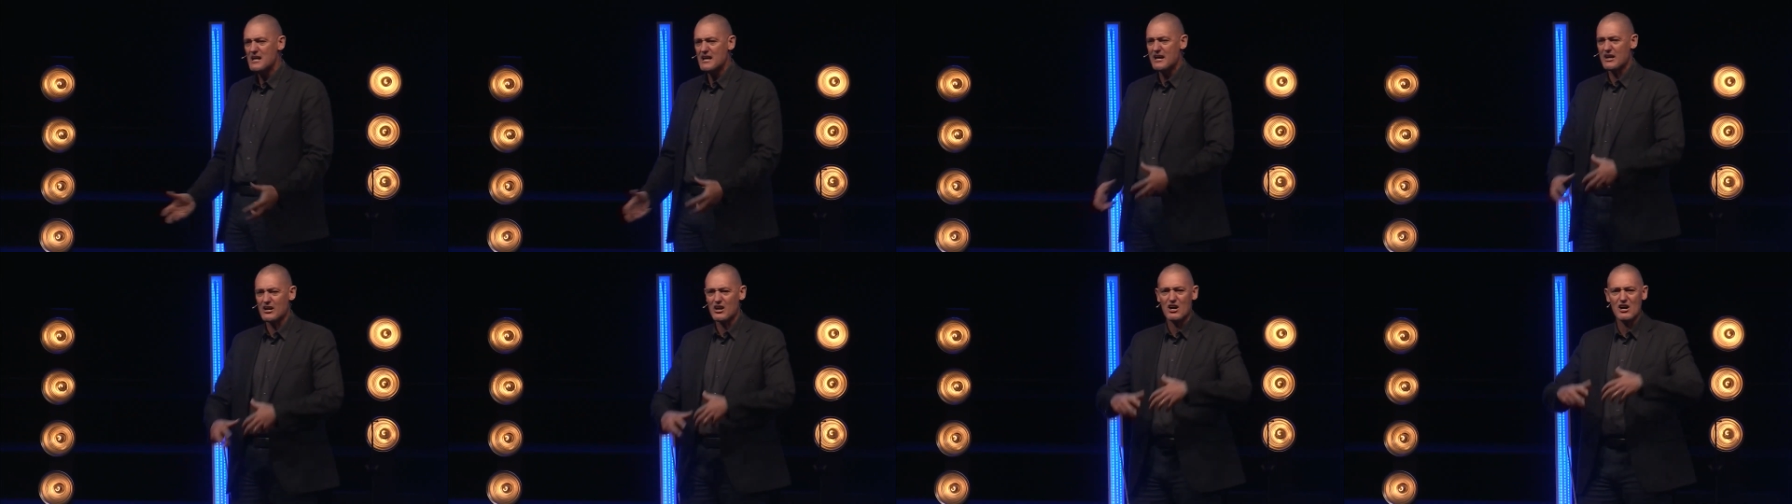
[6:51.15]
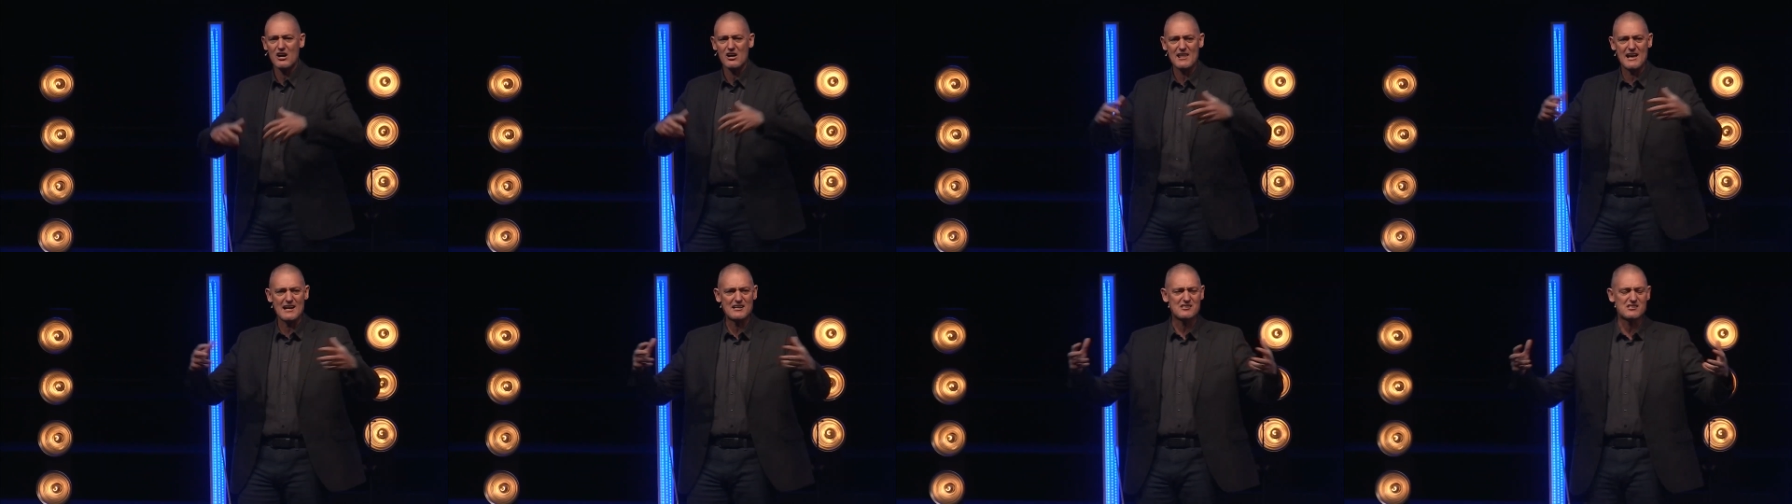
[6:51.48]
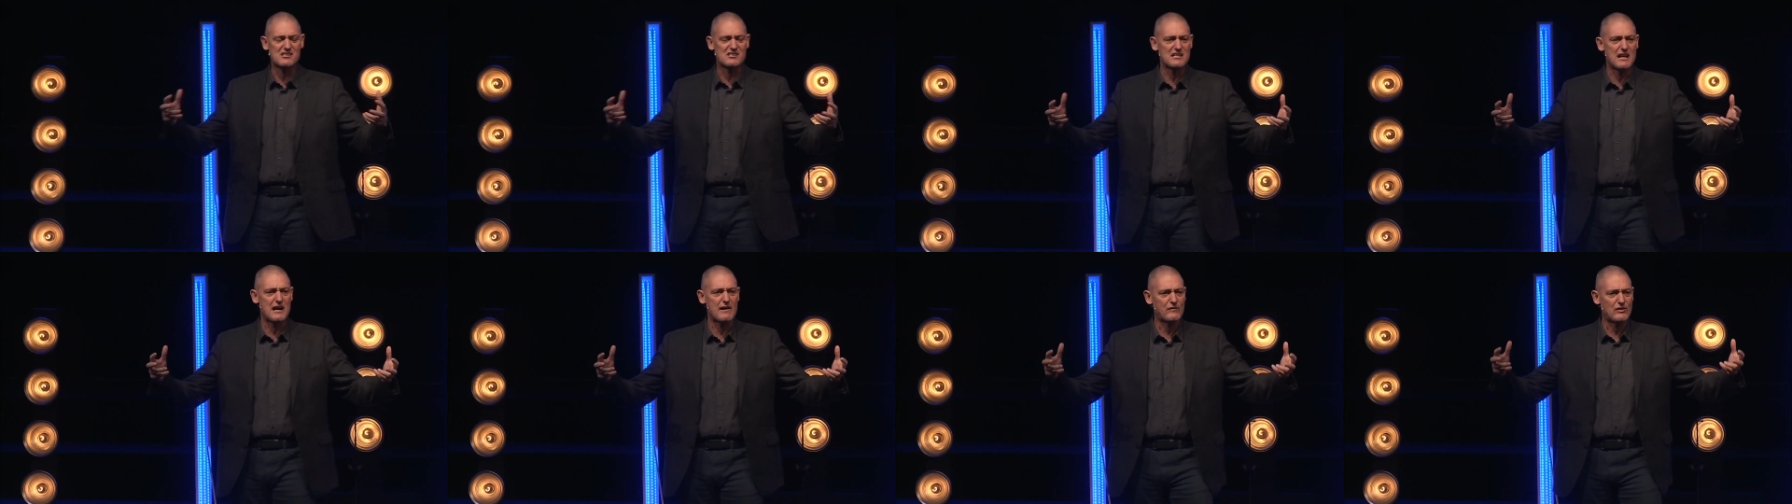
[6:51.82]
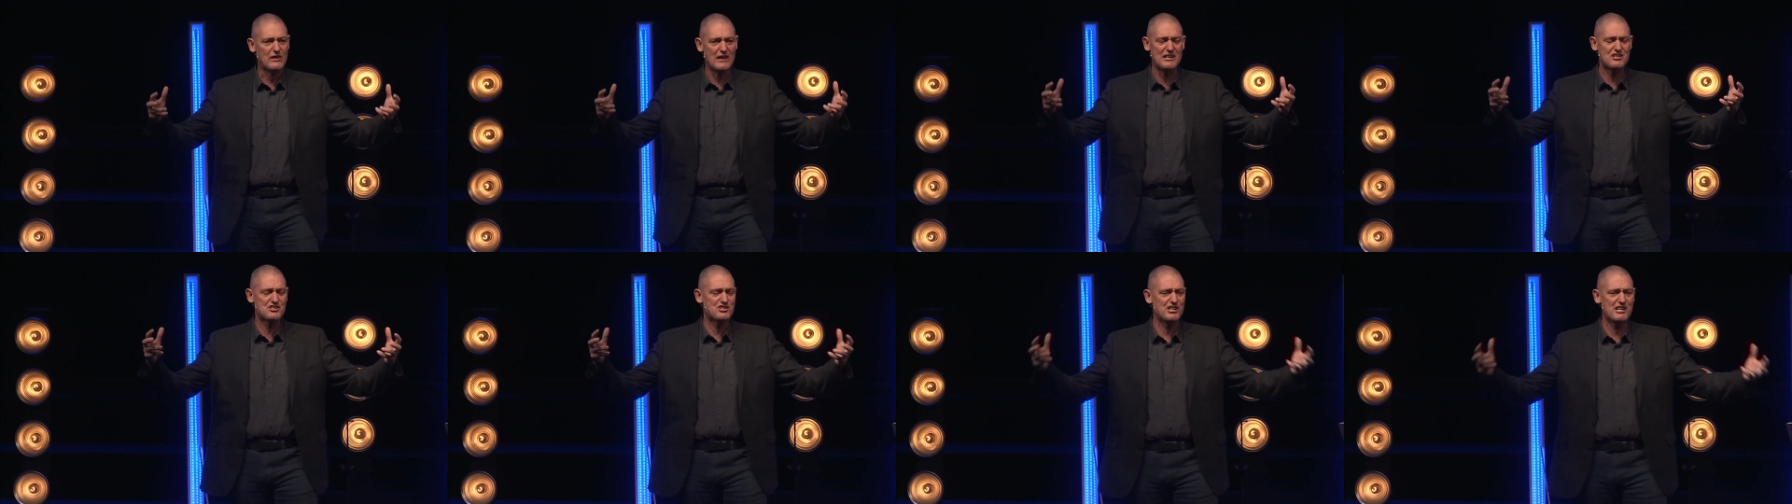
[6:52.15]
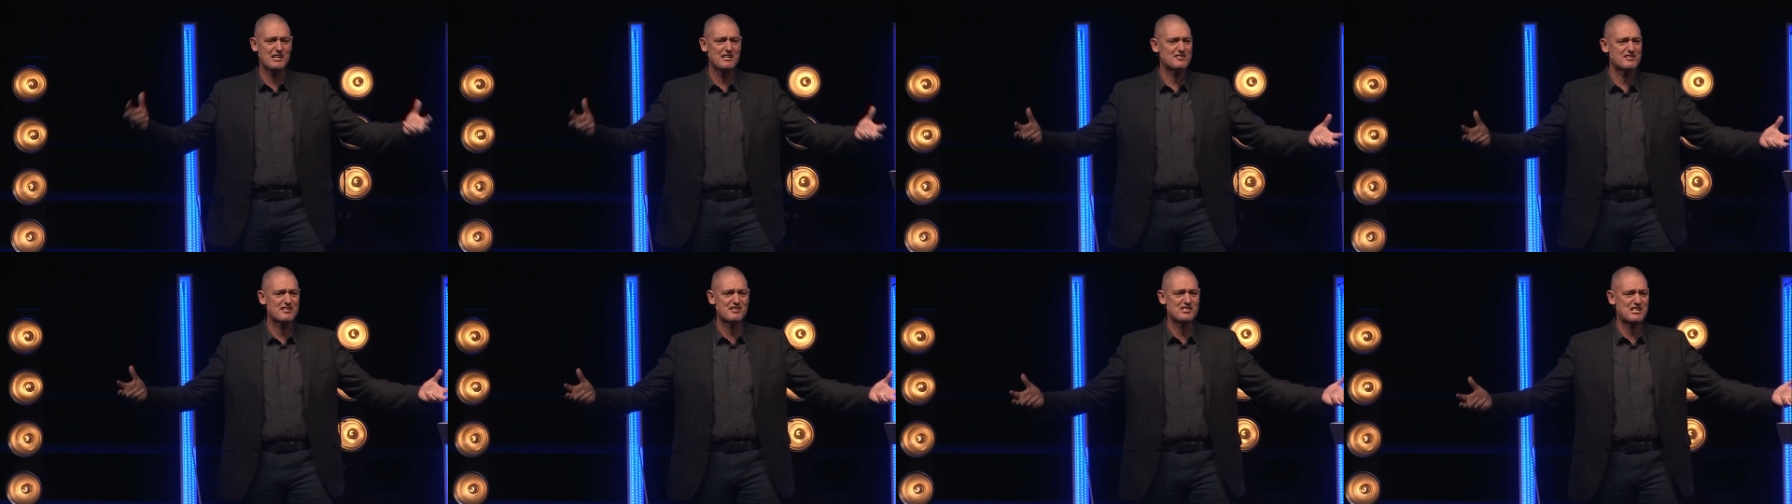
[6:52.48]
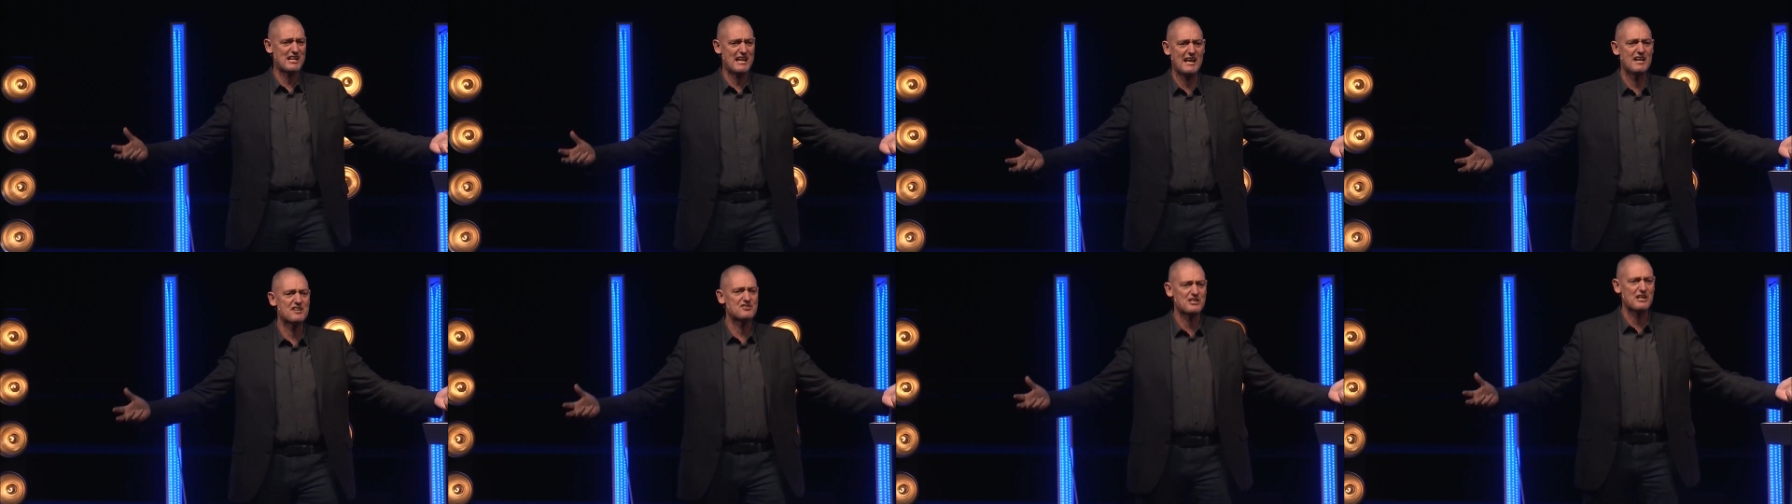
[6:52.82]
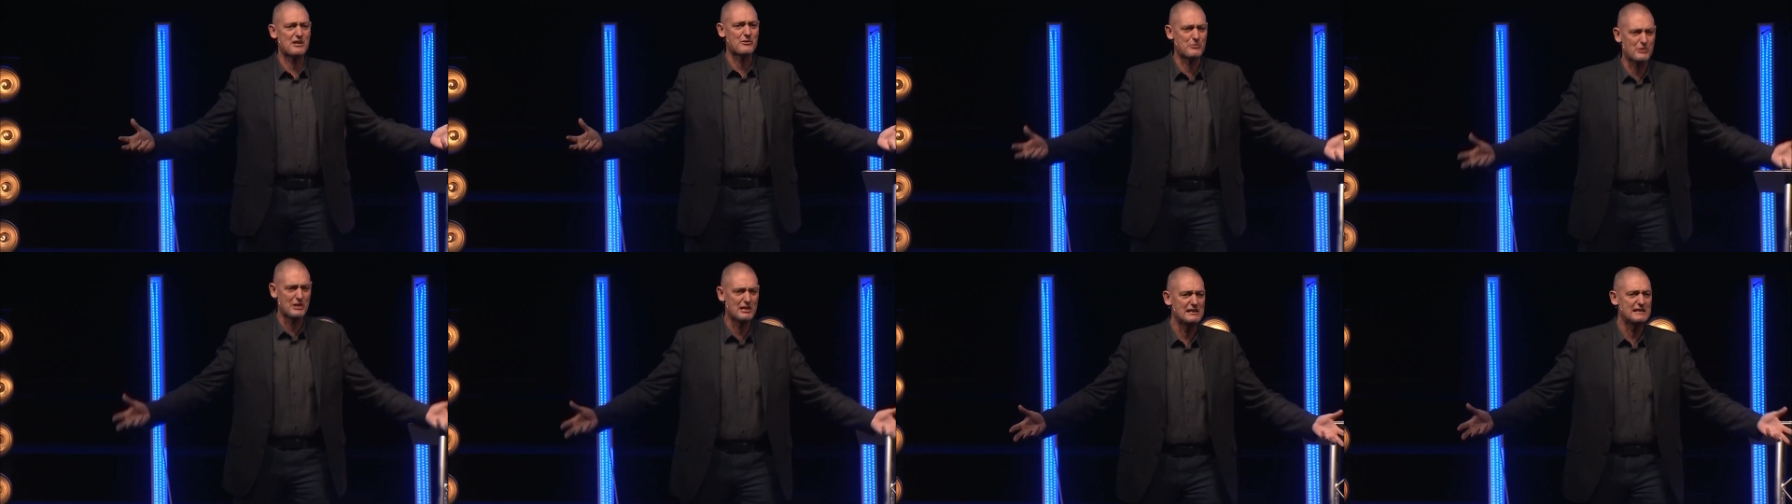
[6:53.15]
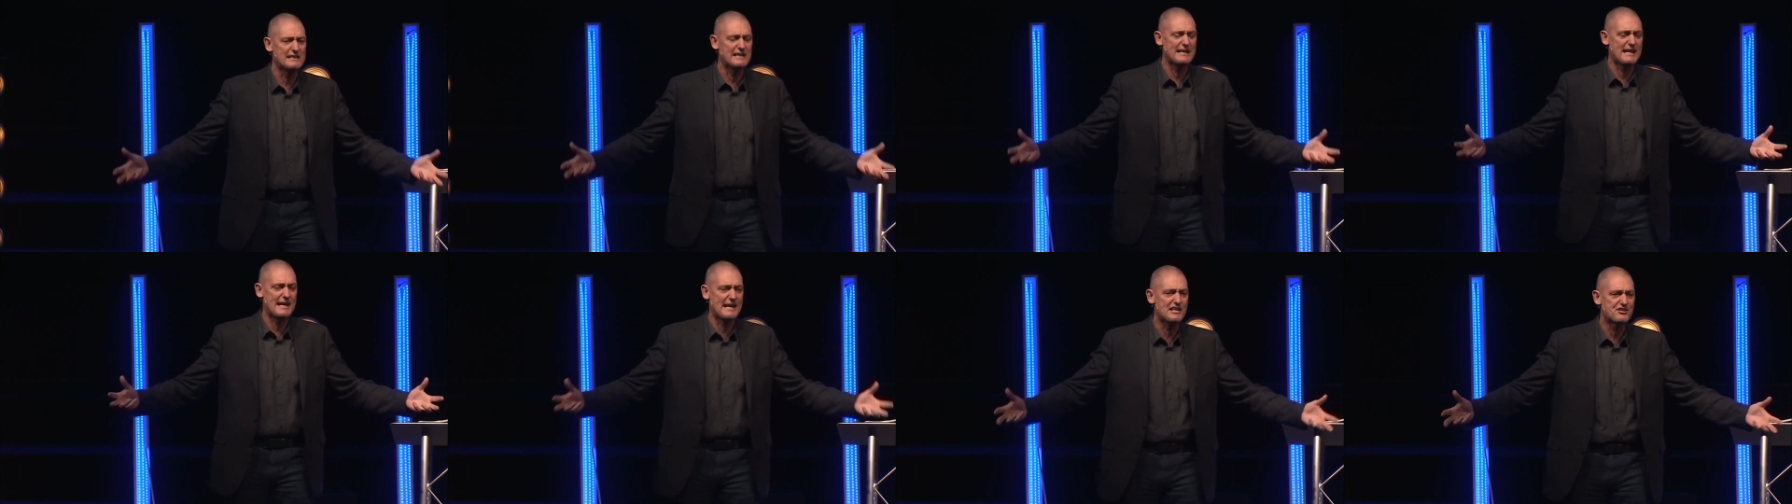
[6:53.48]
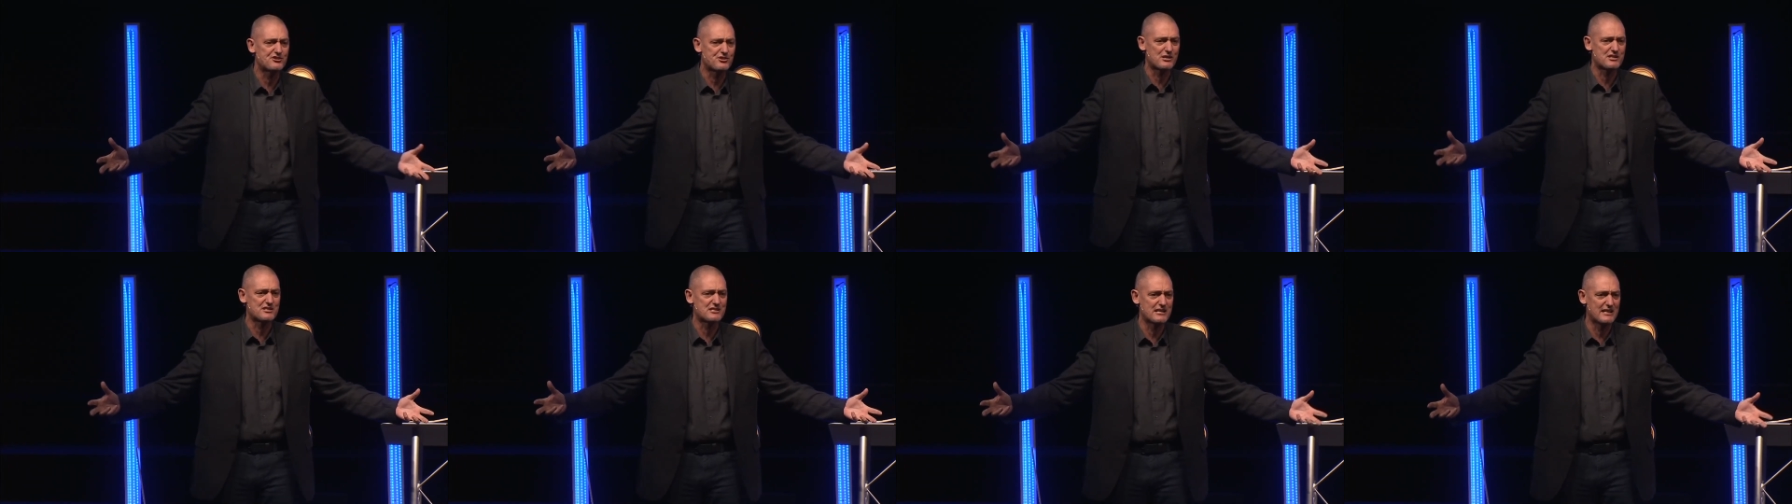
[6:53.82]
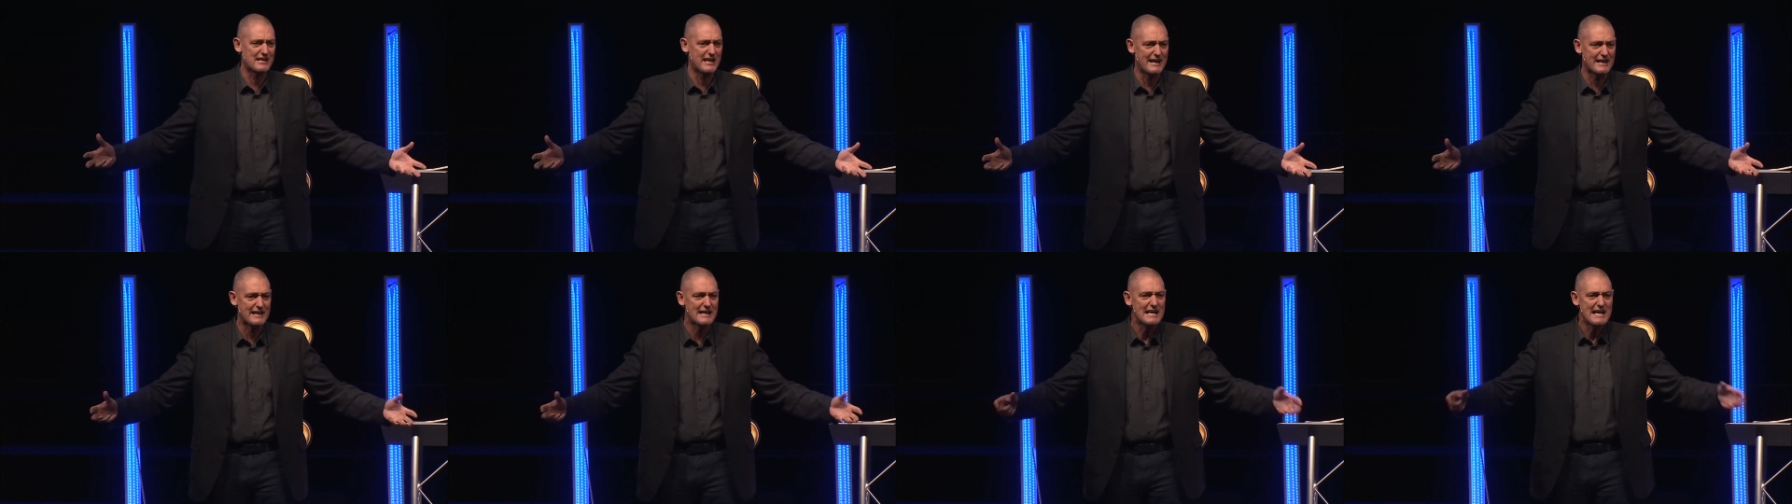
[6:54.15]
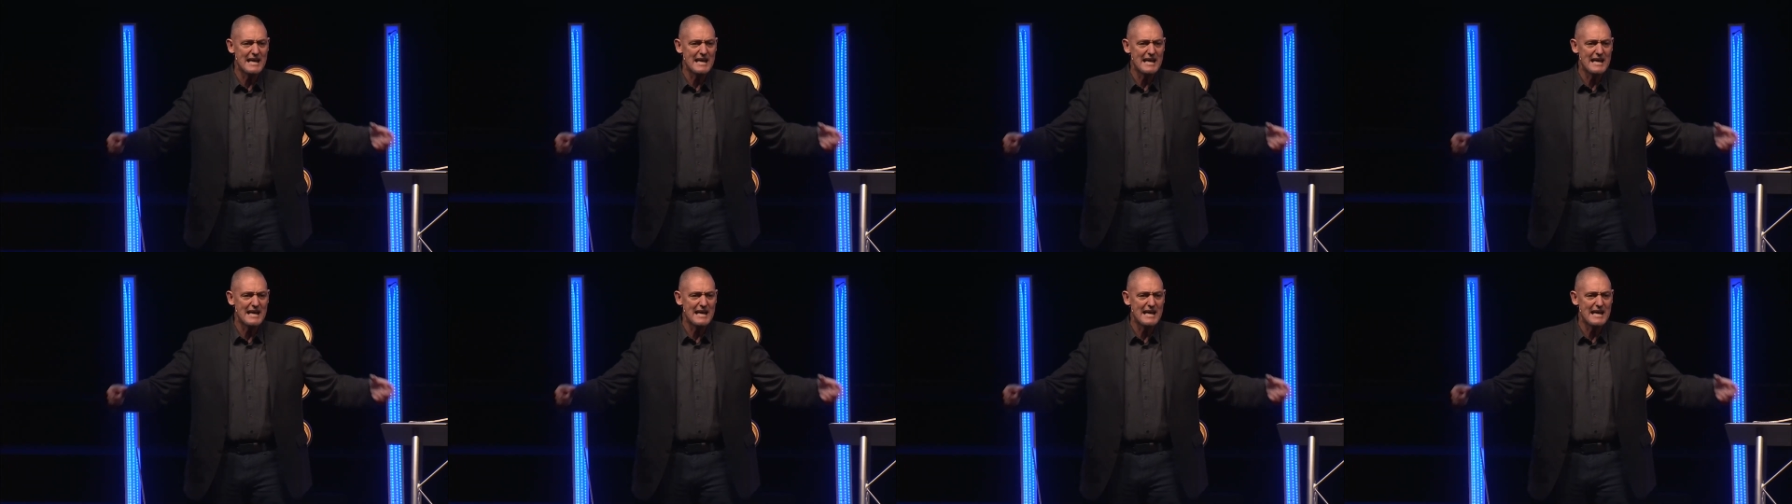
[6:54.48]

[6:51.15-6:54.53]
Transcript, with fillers: and all that stuff that Jesus isn't really interested in.